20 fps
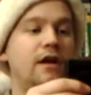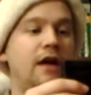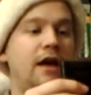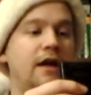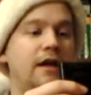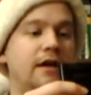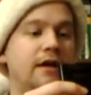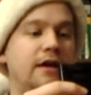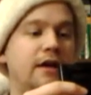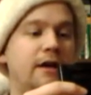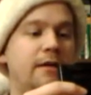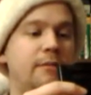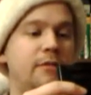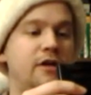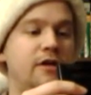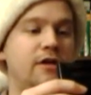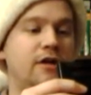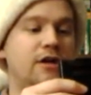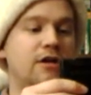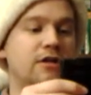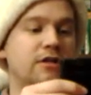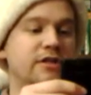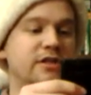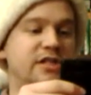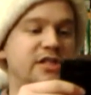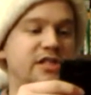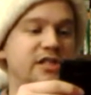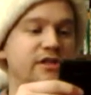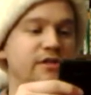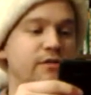and a game here called
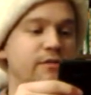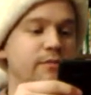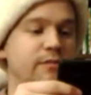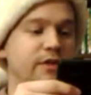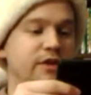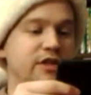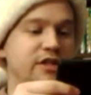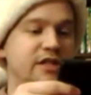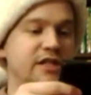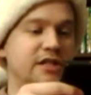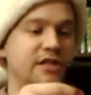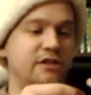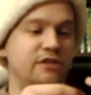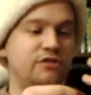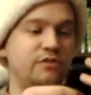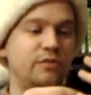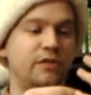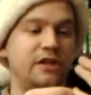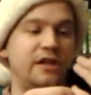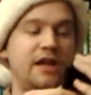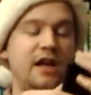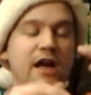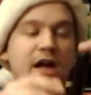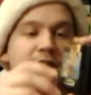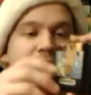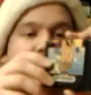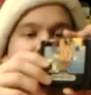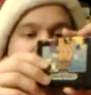Zoom, which this looks really odd. I